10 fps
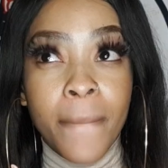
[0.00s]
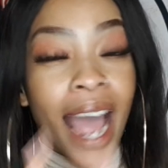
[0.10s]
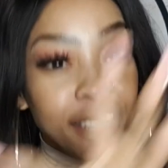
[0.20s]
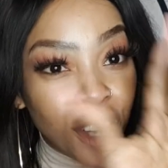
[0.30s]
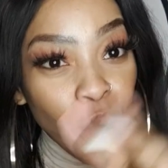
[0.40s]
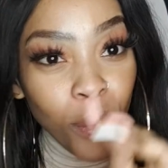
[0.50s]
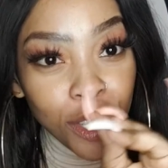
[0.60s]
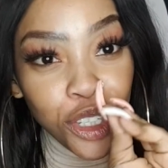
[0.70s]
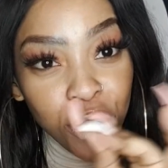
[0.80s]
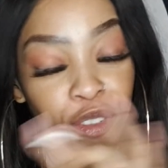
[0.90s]
I don't
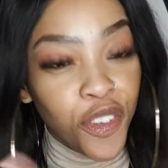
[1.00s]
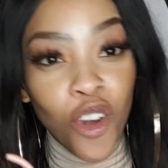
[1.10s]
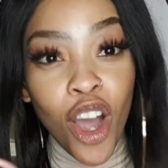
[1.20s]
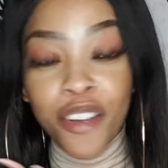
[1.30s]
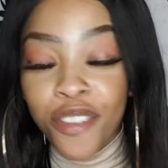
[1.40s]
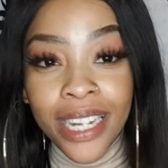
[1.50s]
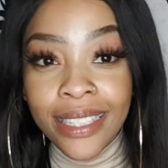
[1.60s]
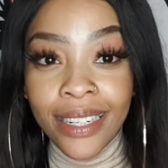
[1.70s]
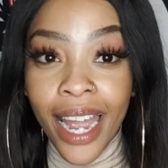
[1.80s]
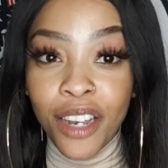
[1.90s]
want you to feel
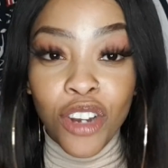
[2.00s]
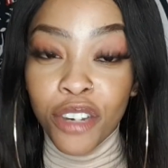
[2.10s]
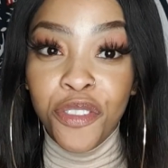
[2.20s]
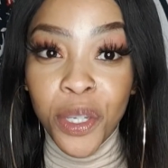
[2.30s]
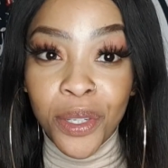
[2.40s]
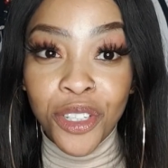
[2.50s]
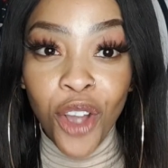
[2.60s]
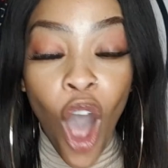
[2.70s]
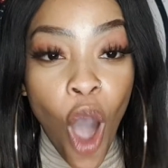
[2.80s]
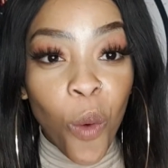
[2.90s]
conflicted and confused.
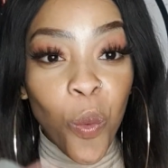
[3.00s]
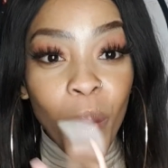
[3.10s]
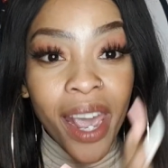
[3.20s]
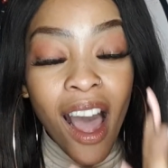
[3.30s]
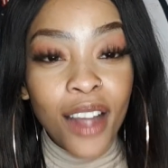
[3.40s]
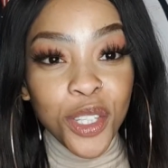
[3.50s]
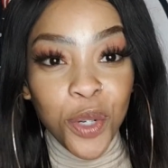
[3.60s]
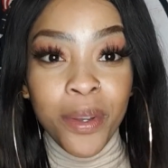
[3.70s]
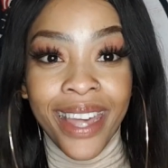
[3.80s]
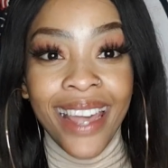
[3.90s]
We are
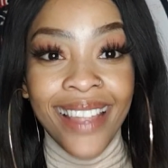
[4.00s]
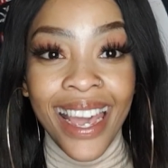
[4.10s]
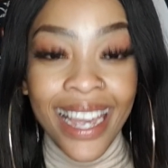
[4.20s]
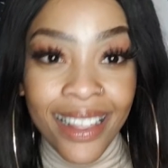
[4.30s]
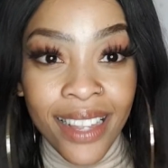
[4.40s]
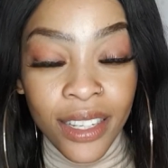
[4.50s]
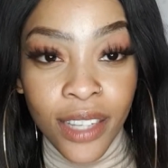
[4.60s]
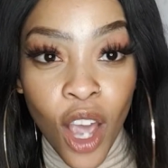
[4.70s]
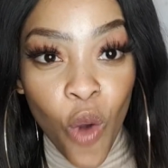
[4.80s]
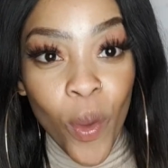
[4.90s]
together in this.
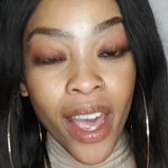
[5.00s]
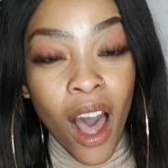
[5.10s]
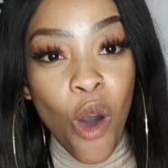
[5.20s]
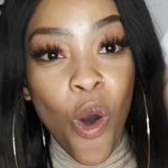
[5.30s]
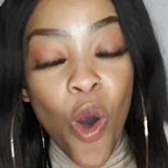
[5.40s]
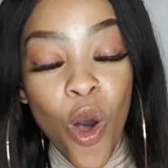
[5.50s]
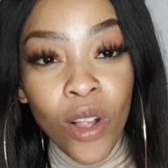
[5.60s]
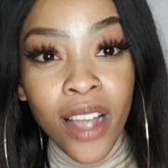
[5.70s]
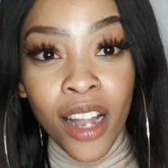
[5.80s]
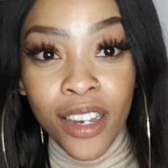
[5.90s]
We are
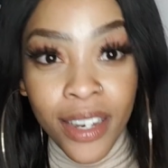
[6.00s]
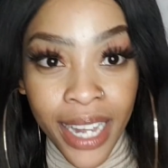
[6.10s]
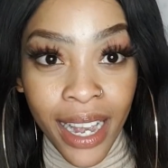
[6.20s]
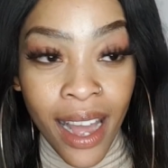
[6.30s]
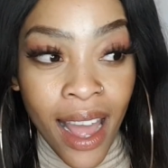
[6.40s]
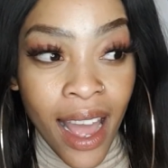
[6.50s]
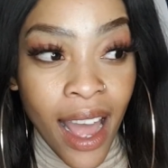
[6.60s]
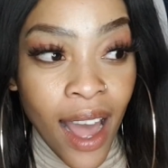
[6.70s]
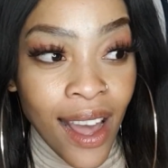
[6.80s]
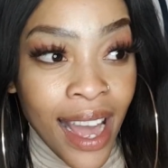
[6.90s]
all learning.
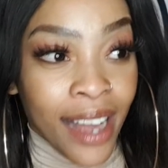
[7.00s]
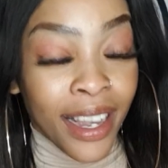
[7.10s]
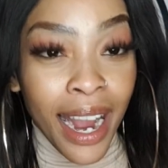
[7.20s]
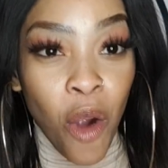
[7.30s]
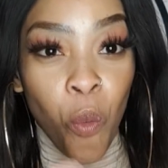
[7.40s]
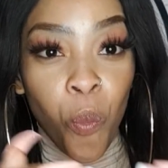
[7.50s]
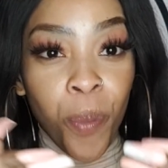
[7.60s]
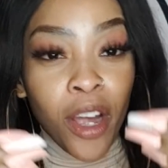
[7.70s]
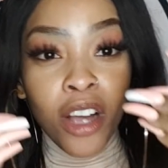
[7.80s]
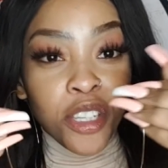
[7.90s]

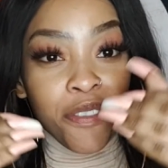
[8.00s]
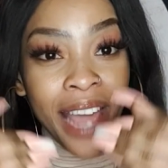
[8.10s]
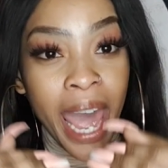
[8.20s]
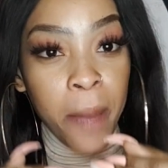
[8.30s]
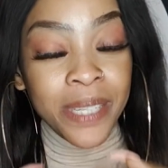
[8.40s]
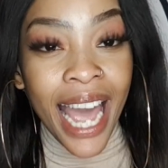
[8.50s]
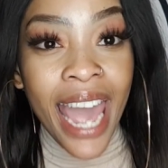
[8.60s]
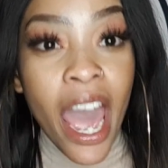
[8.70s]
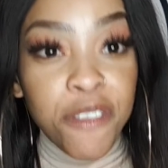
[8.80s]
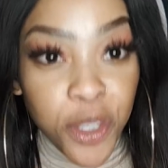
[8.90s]
Because of the apps I
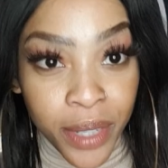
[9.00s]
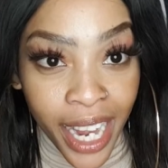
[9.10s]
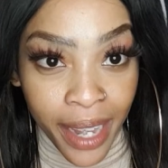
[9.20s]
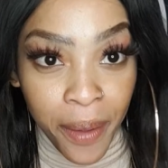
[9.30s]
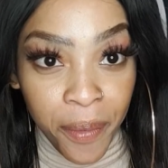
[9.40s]
have today,